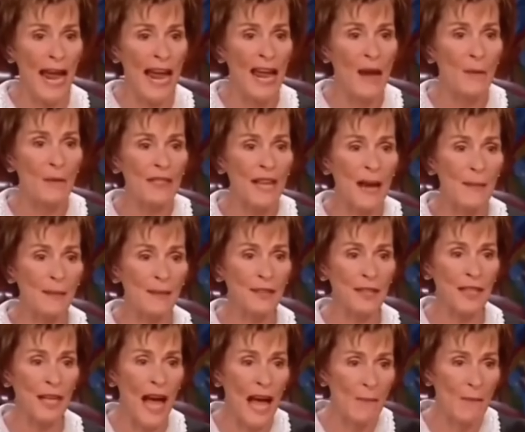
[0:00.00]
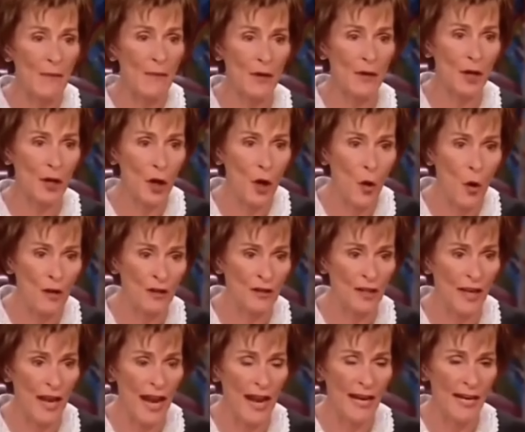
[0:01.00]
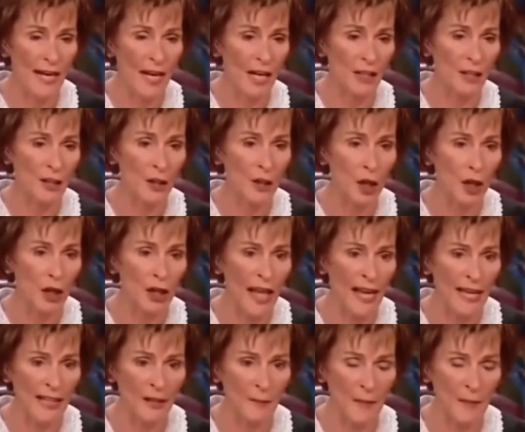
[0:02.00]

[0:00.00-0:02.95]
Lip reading: He was able to come with you to court today, and he doesn't look